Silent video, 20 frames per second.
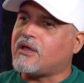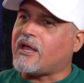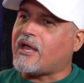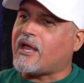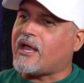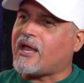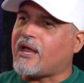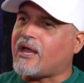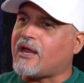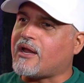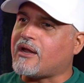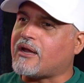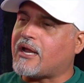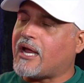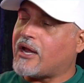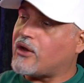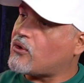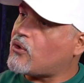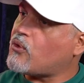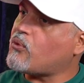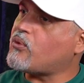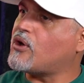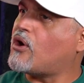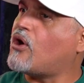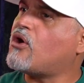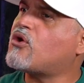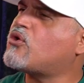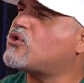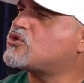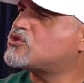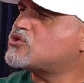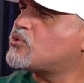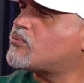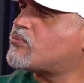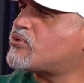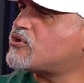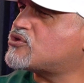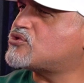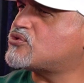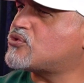And I know we all go through
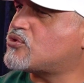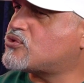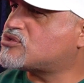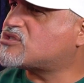personal